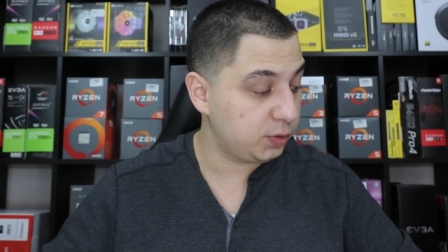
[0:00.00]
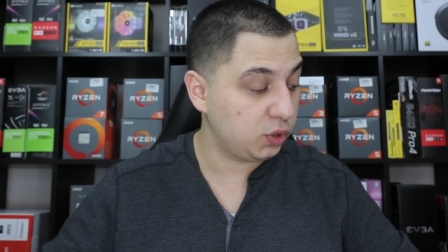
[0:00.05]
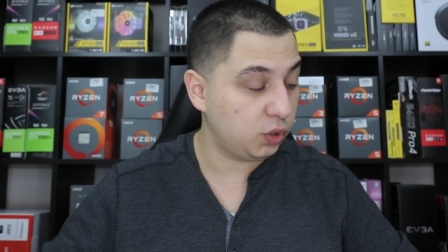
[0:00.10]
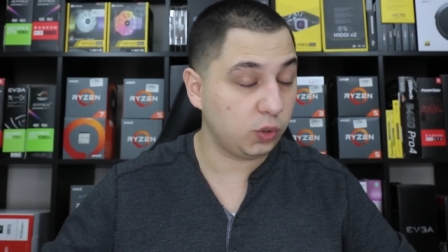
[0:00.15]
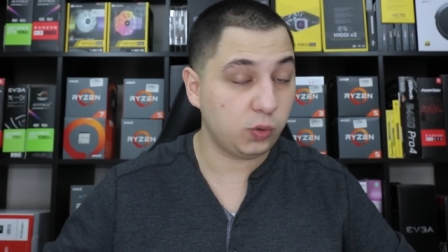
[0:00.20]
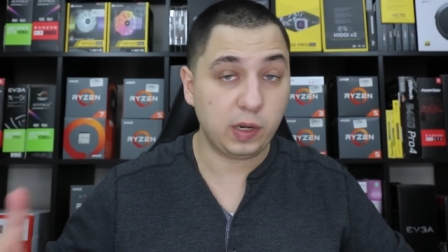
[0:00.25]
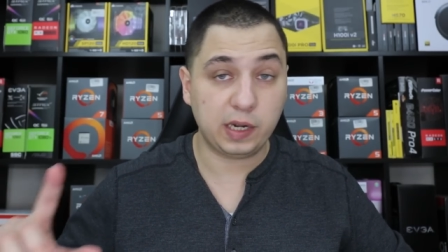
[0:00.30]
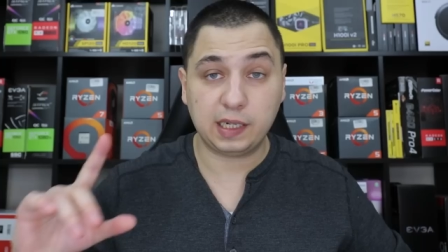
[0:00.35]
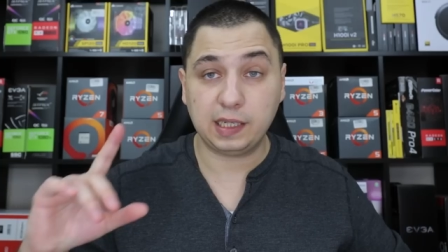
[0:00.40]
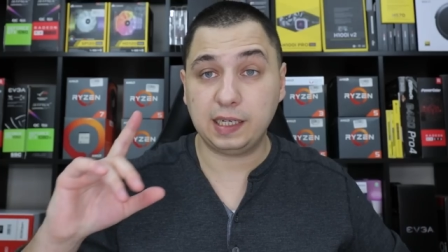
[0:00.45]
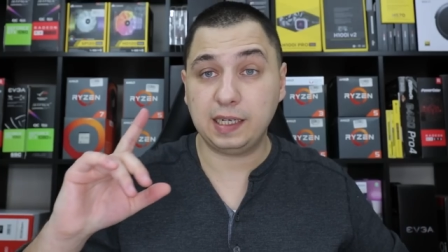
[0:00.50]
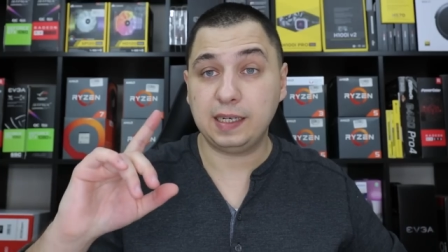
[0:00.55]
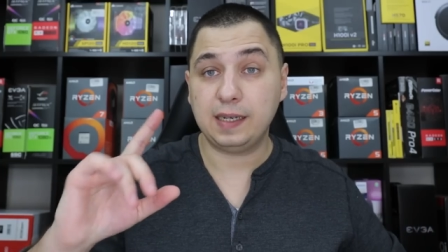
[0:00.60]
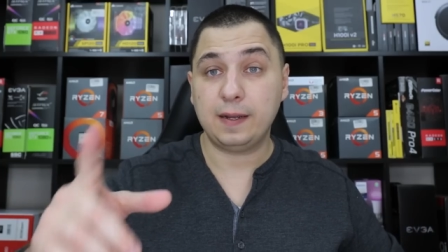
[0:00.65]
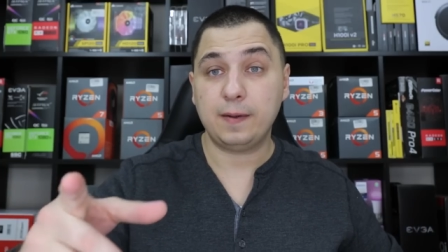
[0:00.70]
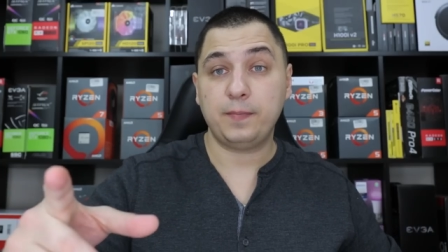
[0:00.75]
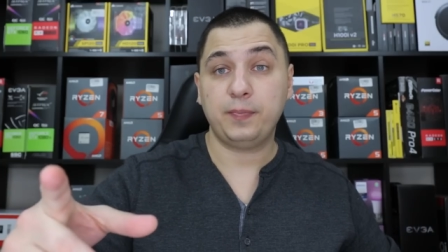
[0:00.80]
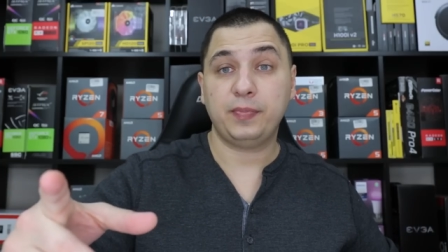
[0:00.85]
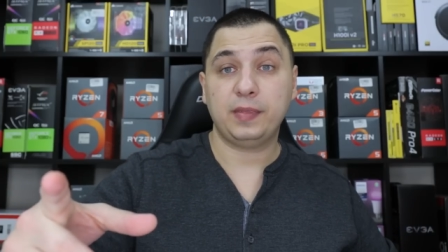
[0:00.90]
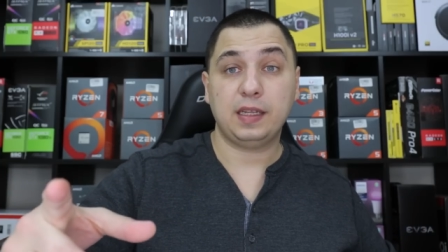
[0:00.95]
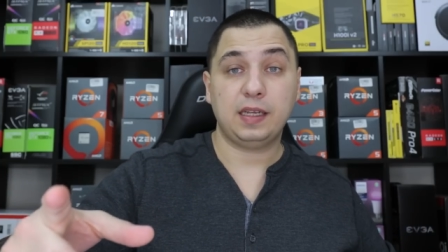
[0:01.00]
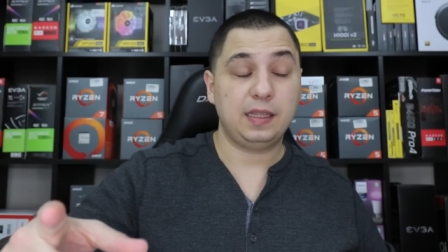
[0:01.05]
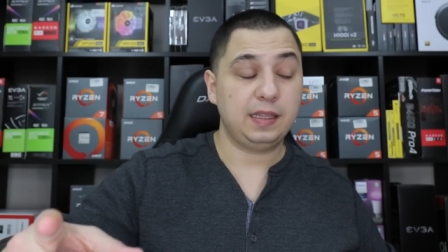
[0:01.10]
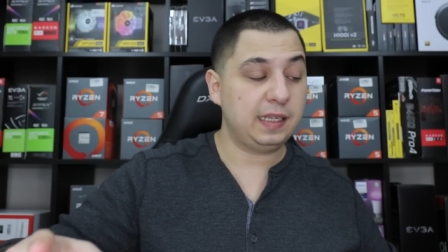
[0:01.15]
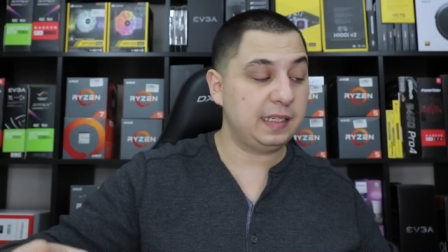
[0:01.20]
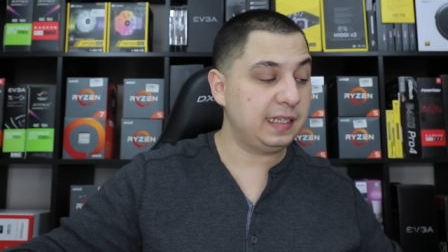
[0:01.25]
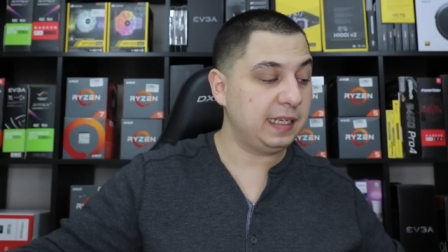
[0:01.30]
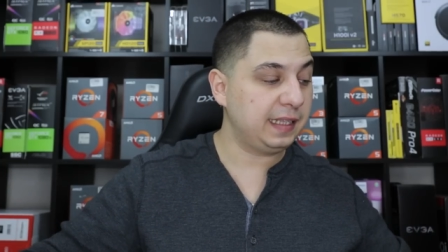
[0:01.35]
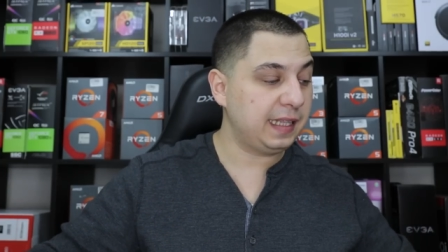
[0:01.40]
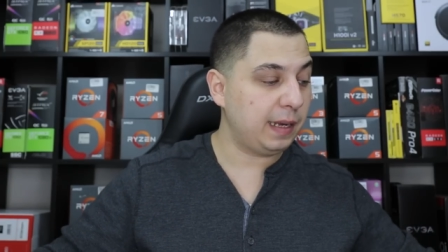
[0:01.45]
So quickly,
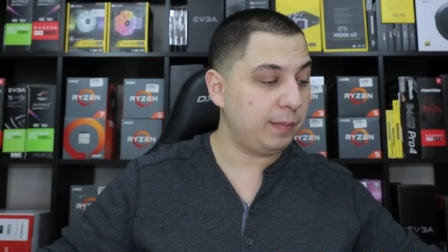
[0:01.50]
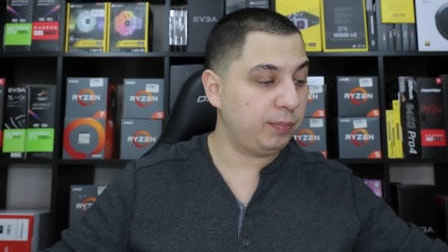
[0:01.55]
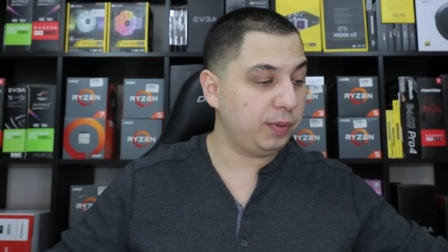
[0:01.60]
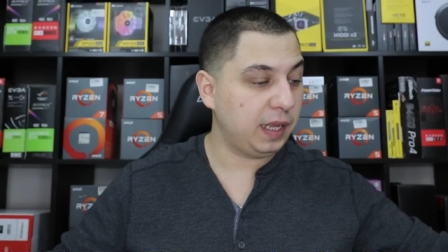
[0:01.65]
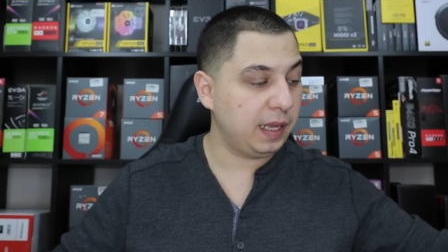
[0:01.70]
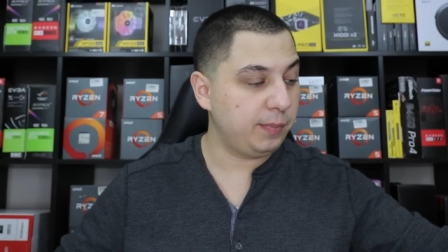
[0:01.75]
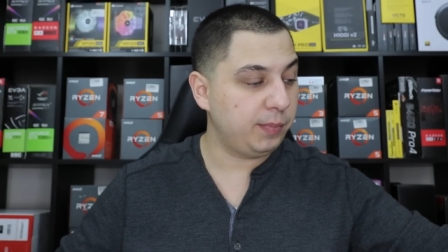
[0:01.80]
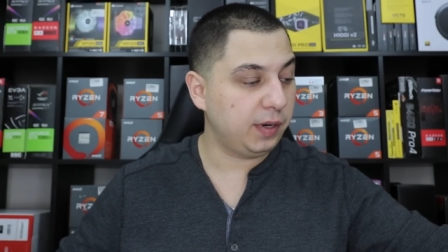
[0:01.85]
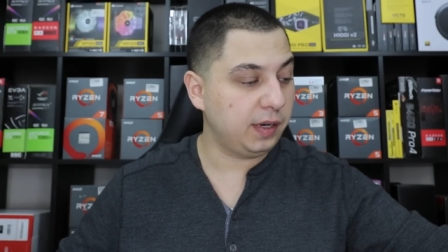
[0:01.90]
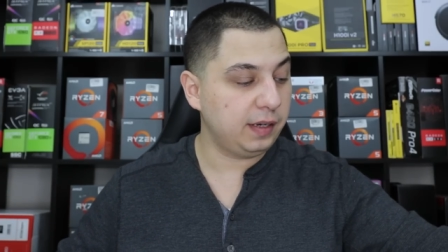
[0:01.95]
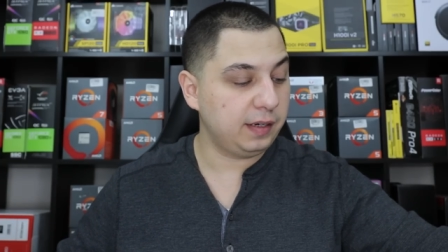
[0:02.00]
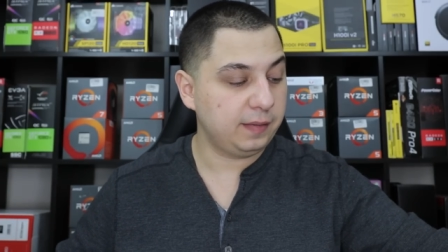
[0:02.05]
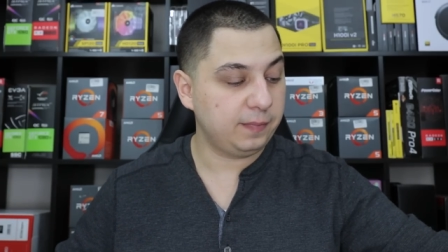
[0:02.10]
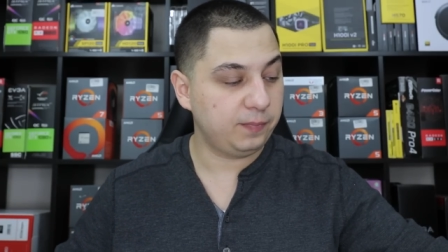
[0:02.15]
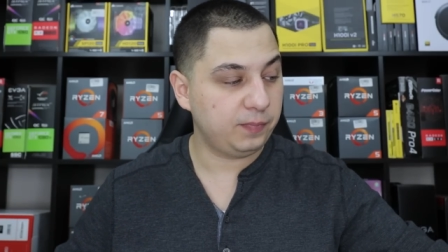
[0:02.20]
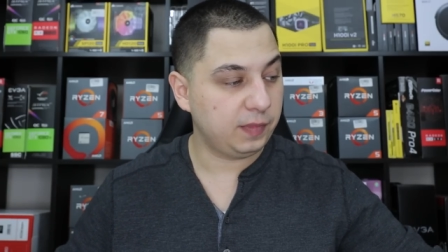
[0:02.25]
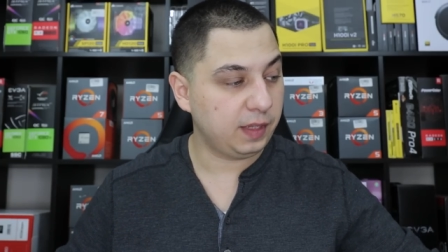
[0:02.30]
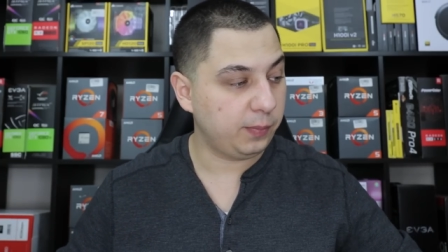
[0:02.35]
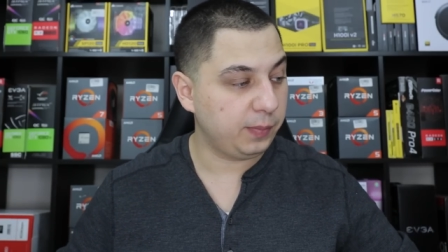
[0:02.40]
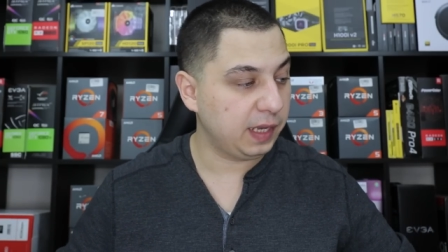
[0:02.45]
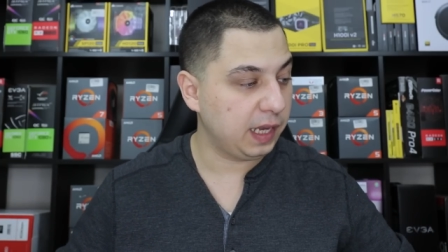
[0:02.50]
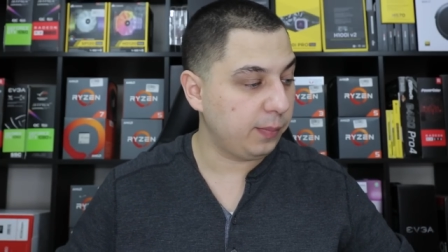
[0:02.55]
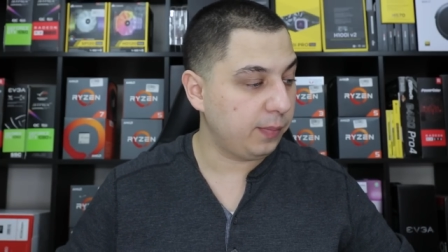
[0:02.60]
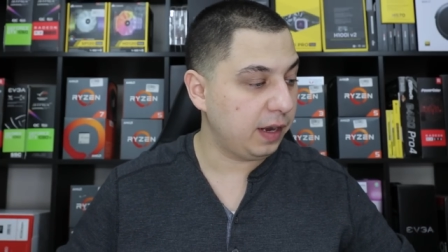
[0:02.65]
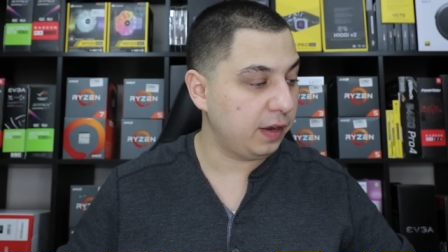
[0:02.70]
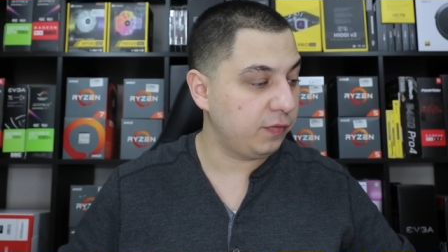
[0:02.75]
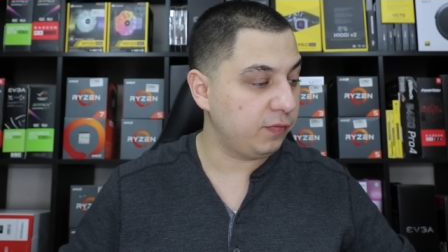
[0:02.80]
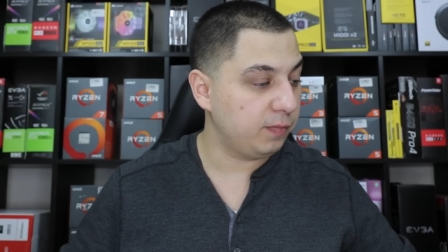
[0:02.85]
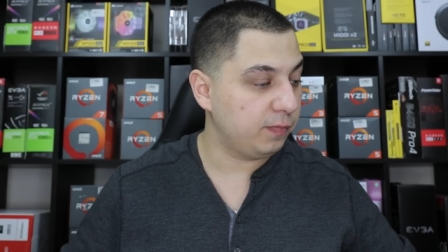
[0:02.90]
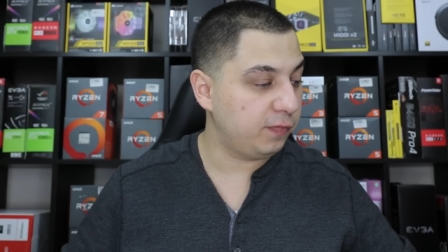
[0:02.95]
let's hit that play button. Let me get
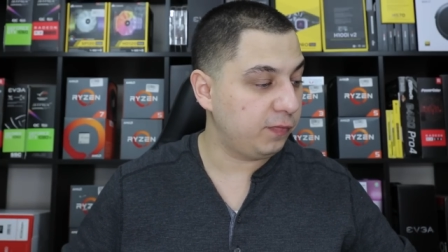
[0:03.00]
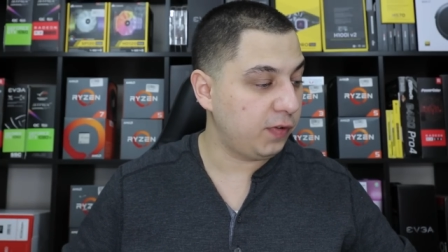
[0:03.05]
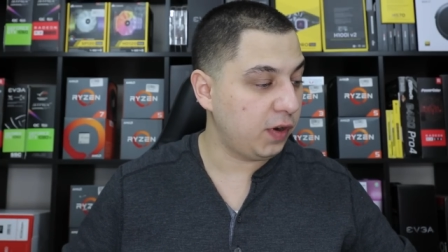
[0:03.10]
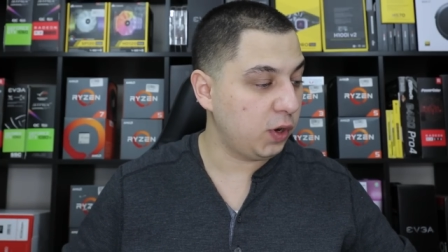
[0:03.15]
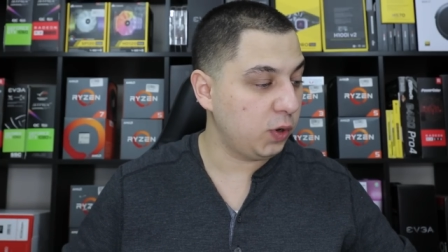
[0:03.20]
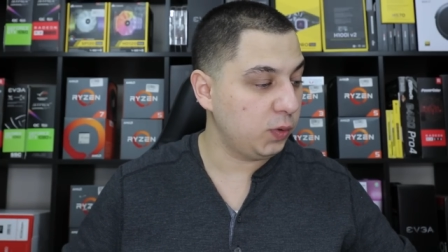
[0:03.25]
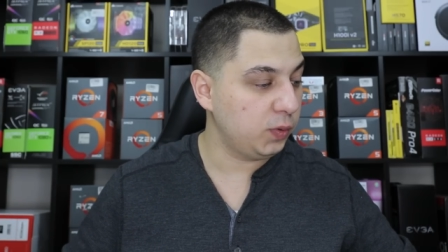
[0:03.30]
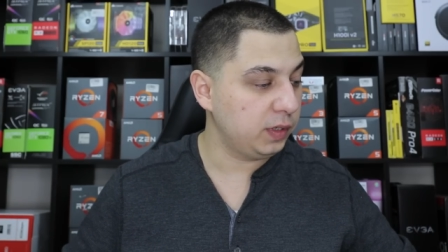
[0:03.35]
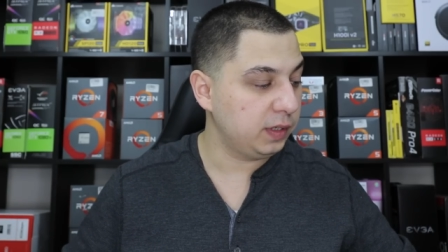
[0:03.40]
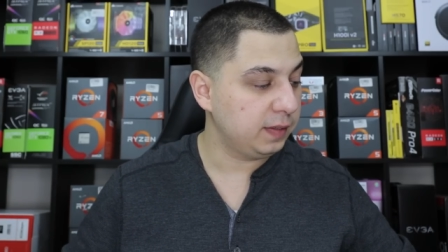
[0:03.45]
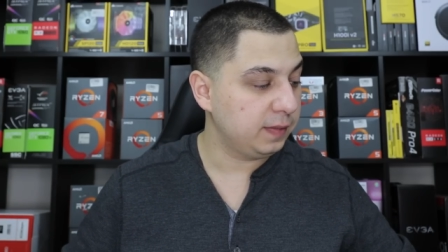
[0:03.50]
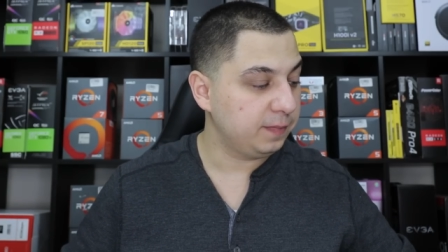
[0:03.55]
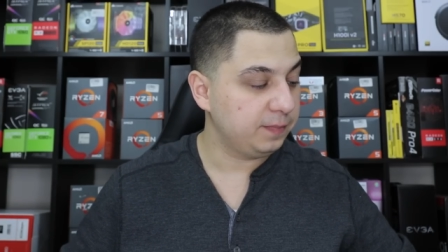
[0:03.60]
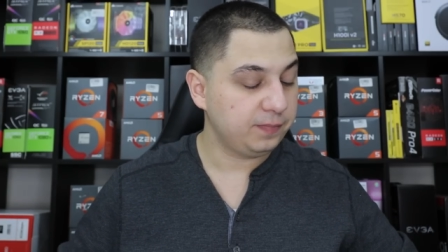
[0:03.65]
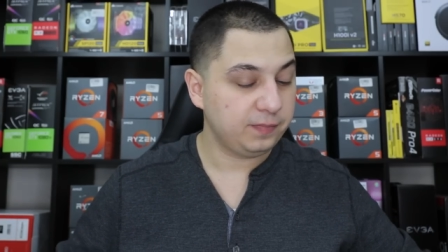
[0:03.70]
my phone.